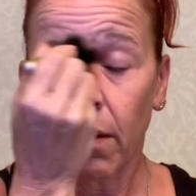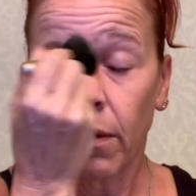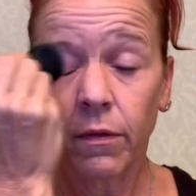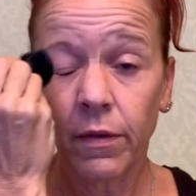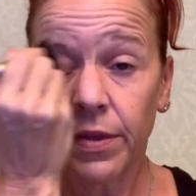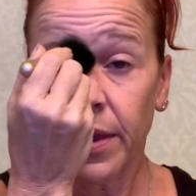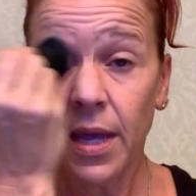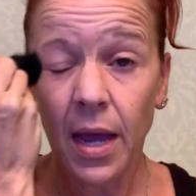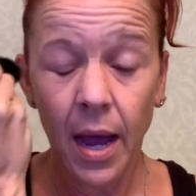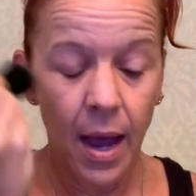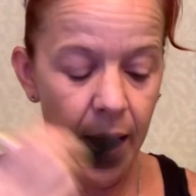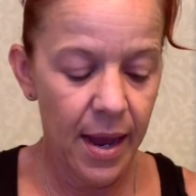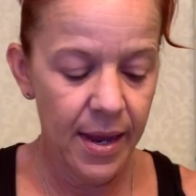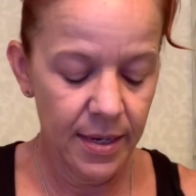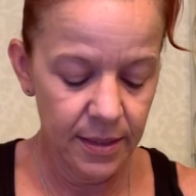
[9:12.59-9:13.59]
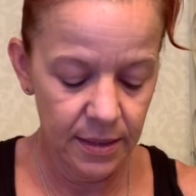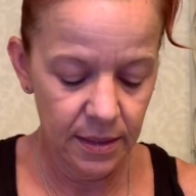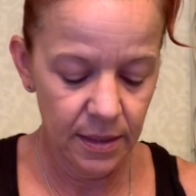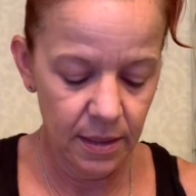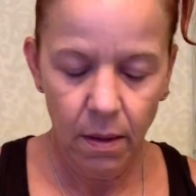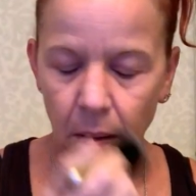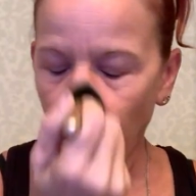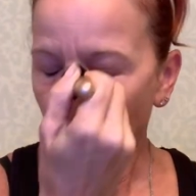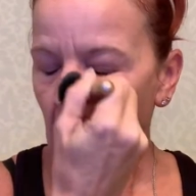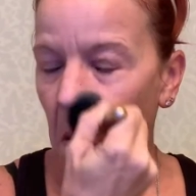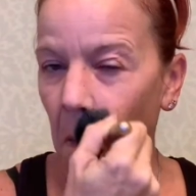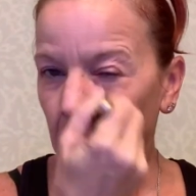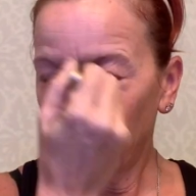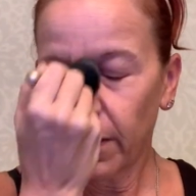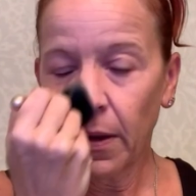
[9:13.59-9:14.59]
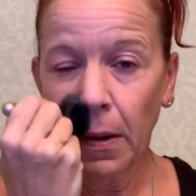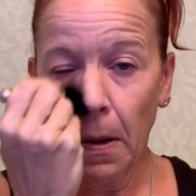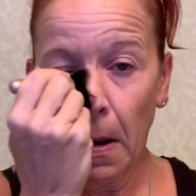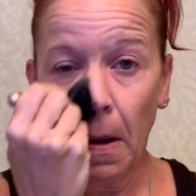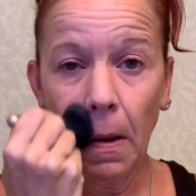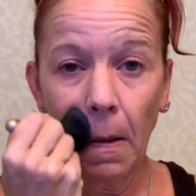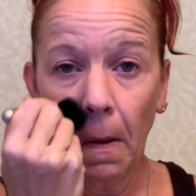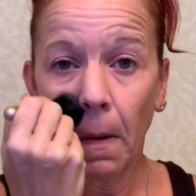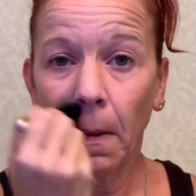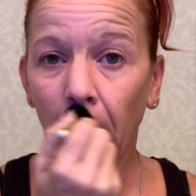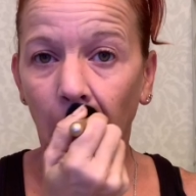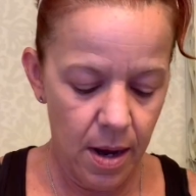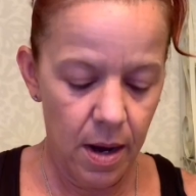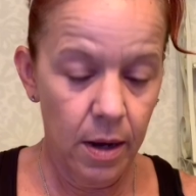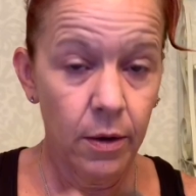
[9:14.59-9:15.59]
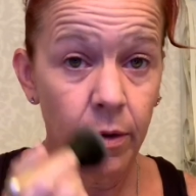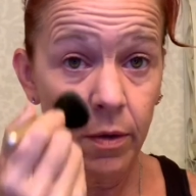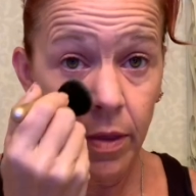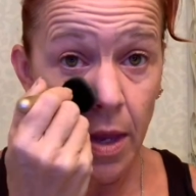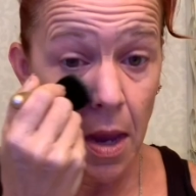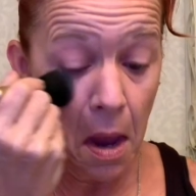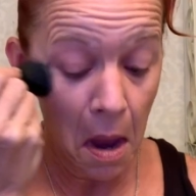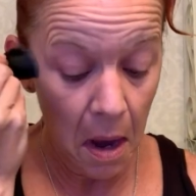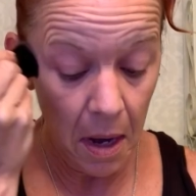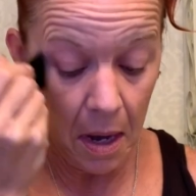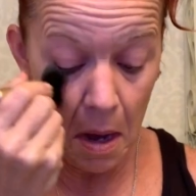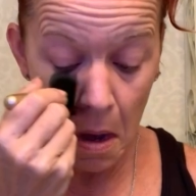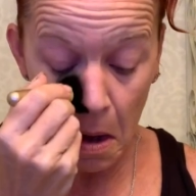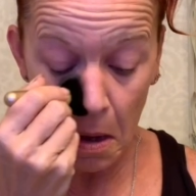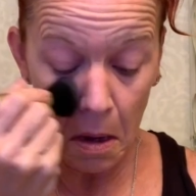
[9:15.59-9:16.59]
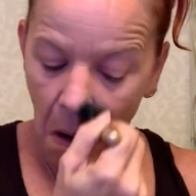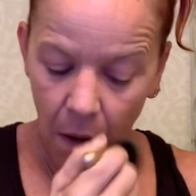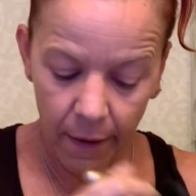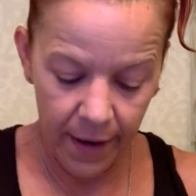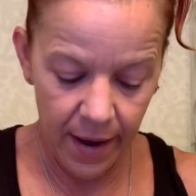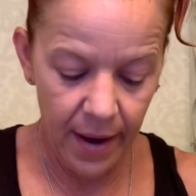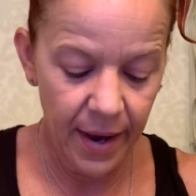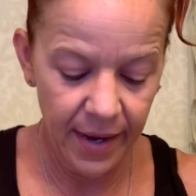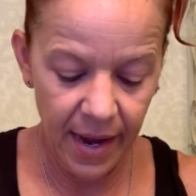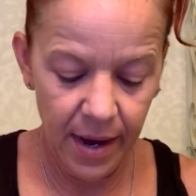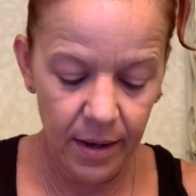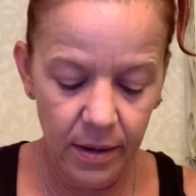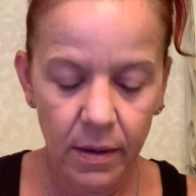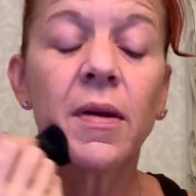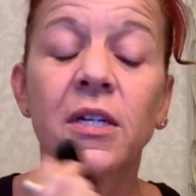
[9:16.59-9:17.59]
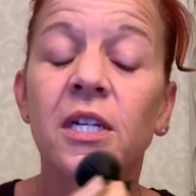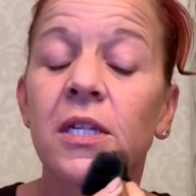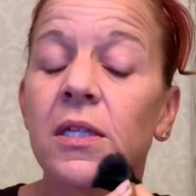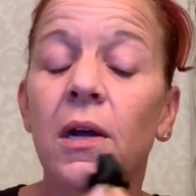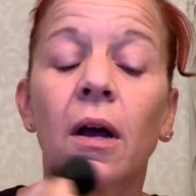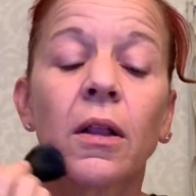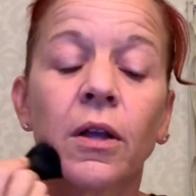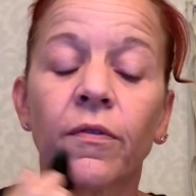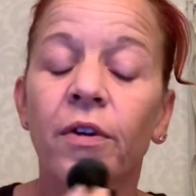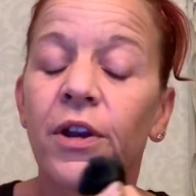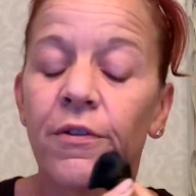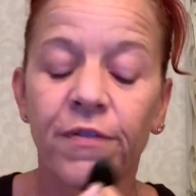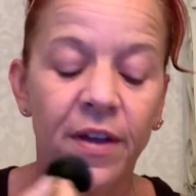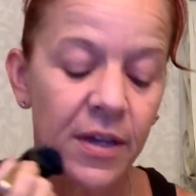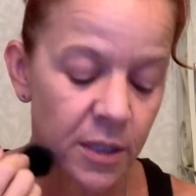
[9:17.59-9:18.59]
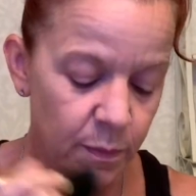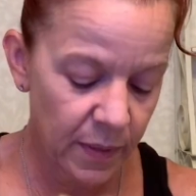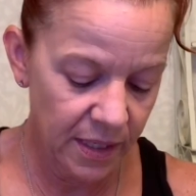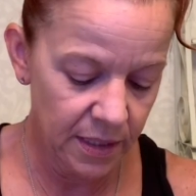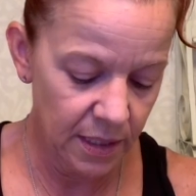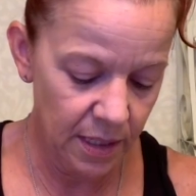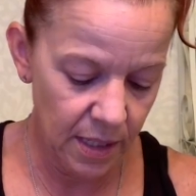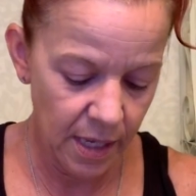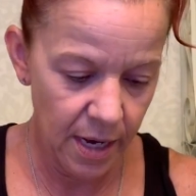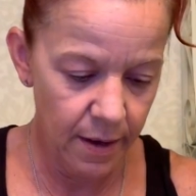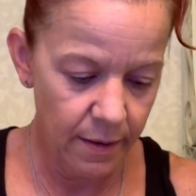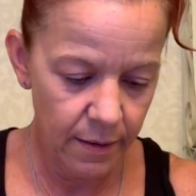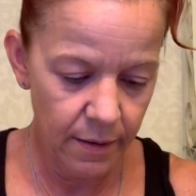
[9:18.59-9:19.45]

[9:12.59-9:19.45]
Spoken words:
Over the eyes. Under the nose, under the eye. Okay, again, just all over your face, basically.